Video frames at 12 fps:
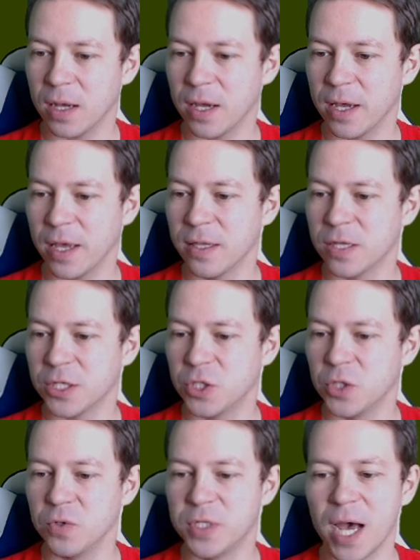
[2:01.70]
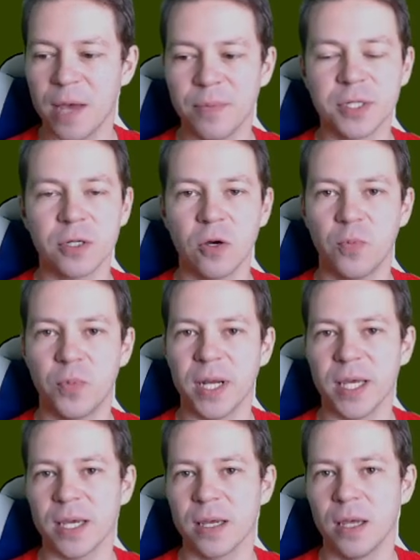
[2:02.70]
in the 2 diamond
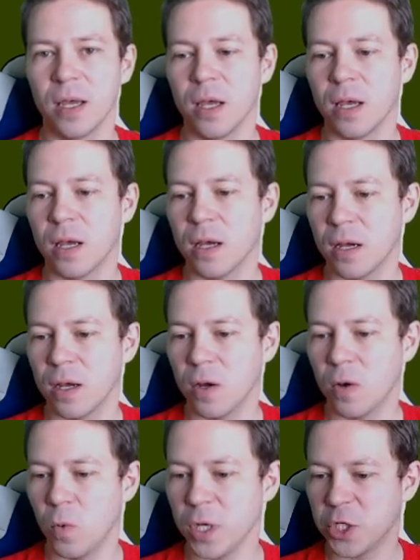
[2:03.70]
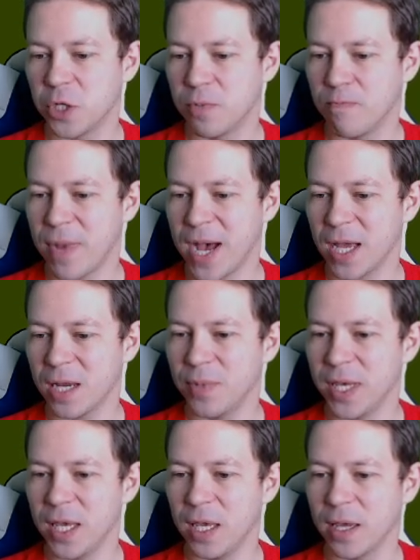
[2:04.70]
opening, which might
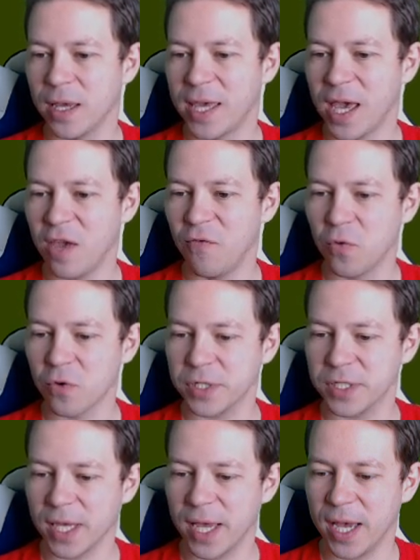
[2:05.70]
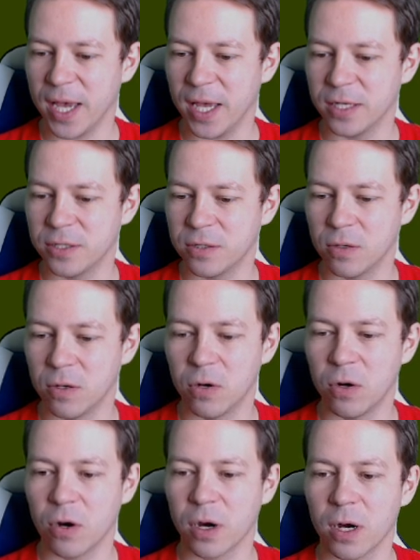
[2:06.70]
be game forcing hand
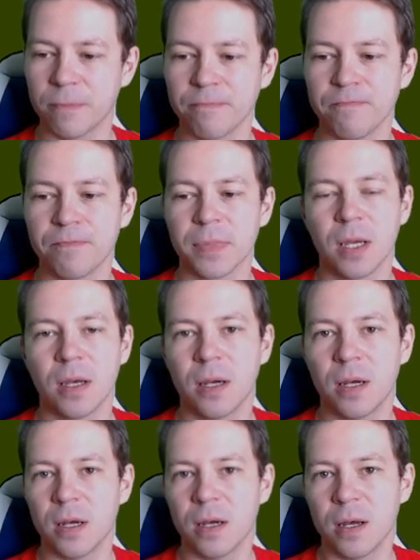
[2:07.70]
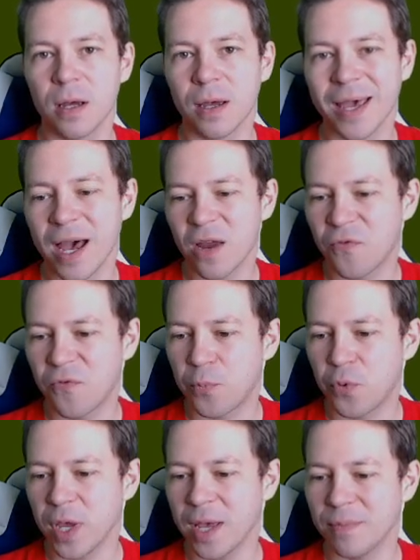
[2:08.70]
or kind of
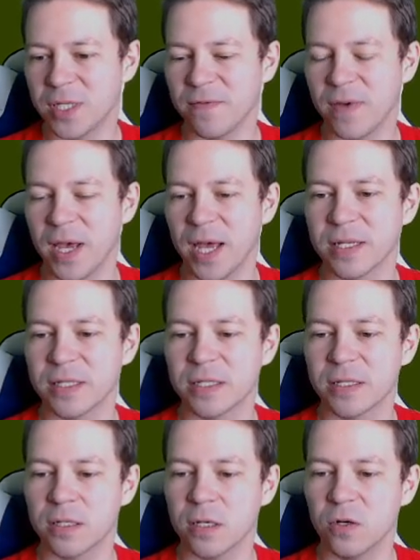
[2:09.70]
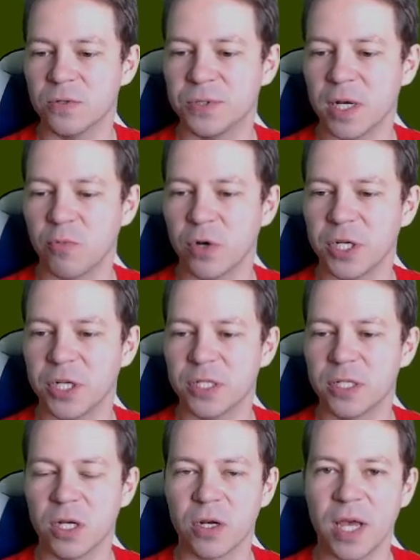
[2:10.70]
preemptive hands. So Funbridge
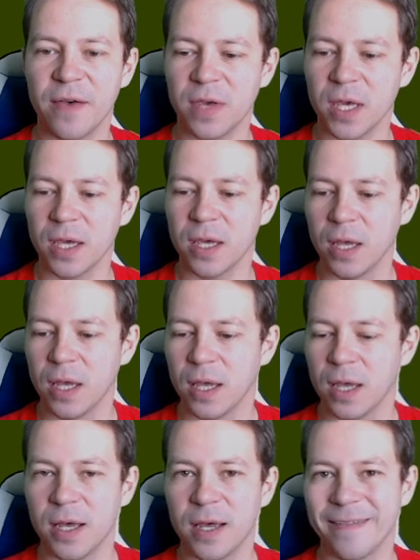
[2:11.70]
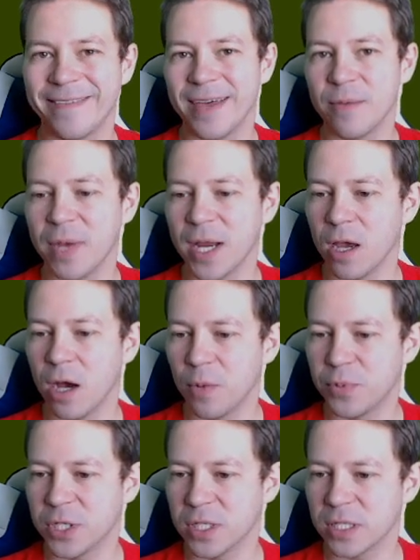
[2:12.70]
is not having that many
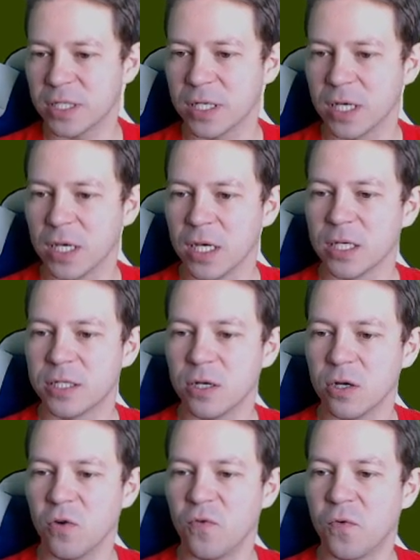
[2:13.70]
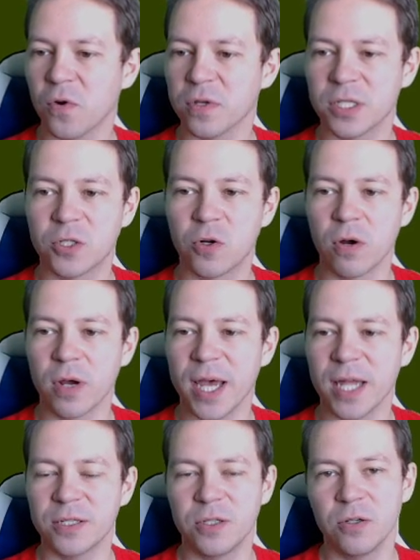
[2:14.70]
options. So for the strong
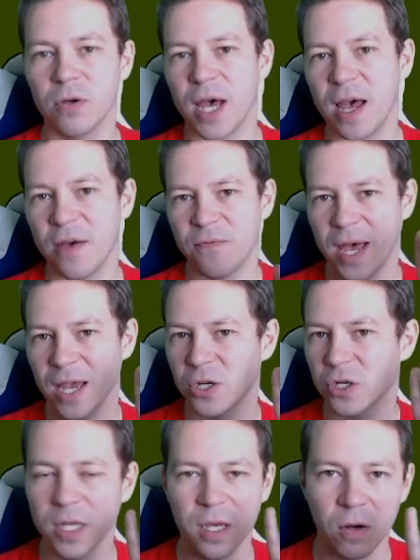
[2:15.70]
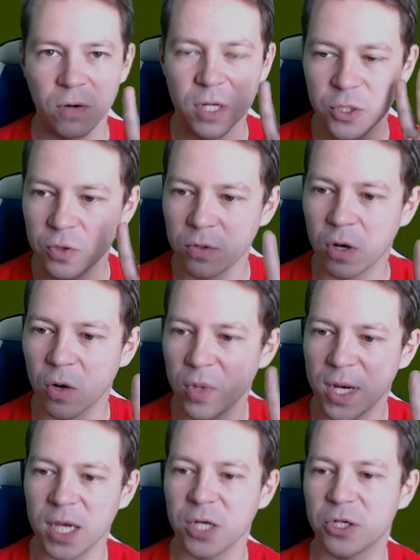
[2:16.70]
hands, you have actually only 2
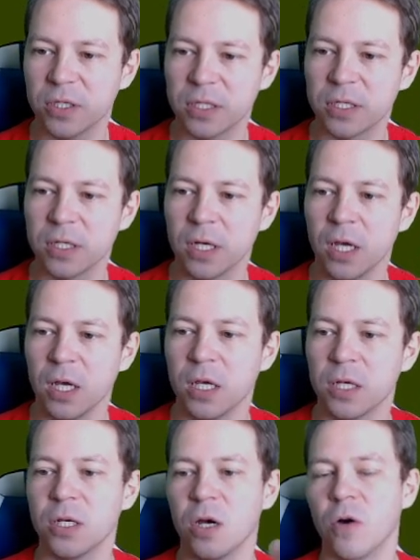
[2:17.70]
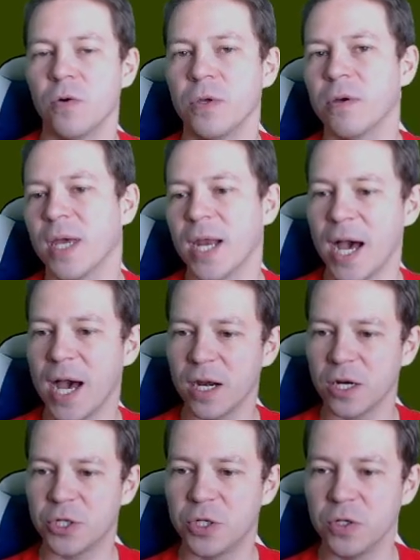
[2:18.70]
combinations. So you can
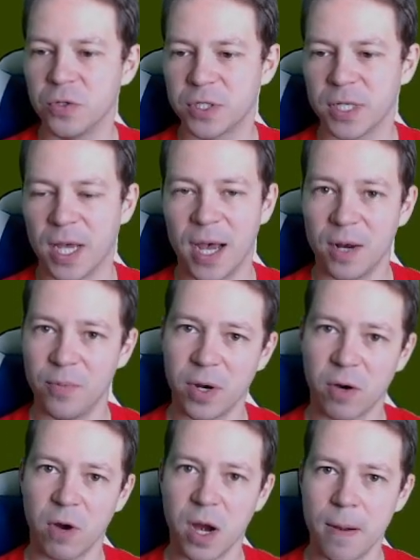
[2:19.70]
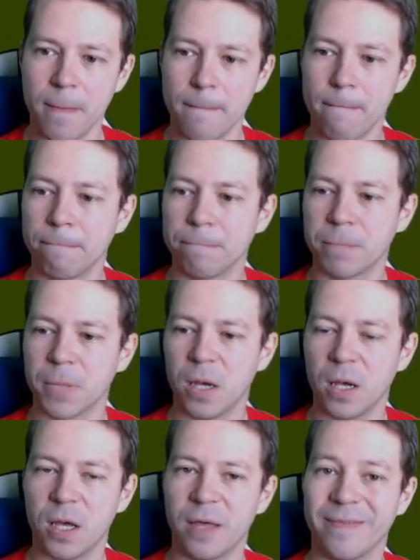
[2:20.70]
either choose Albaran,
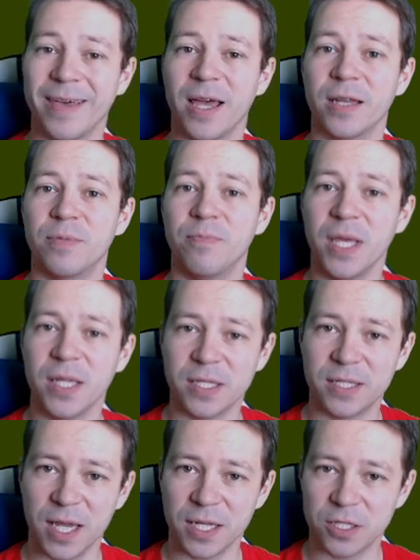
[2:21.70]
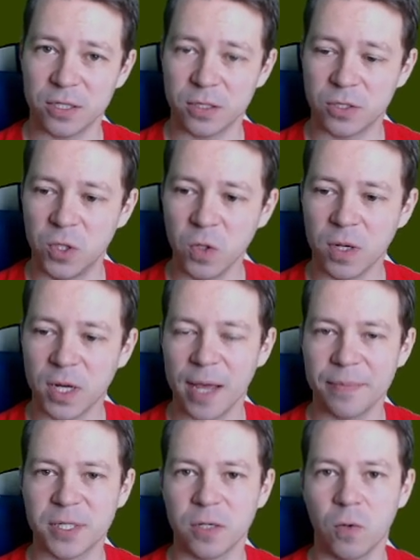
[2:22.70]
that means that 2
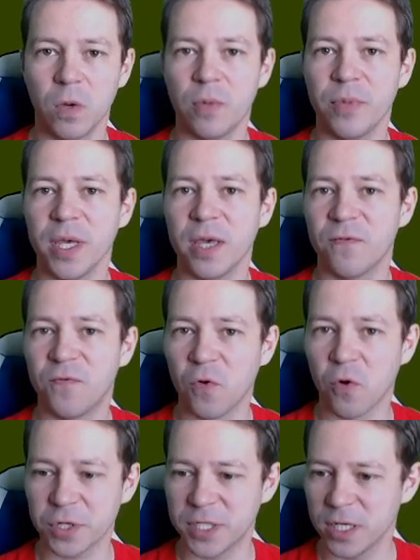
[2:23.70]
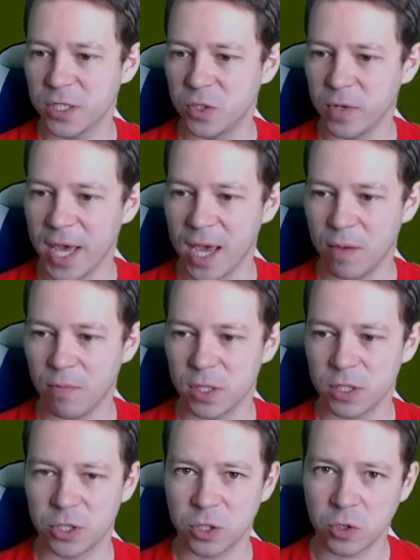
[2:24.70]
clubs will be forcing to game
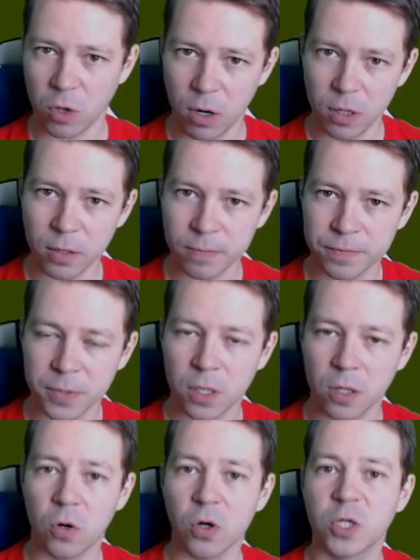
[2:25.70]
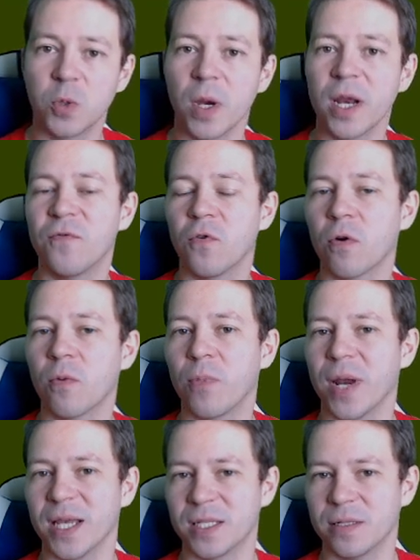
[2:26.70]
strong, or 24
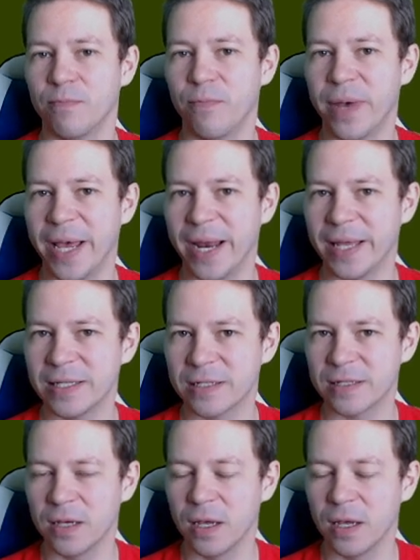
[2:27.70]
plus balanced.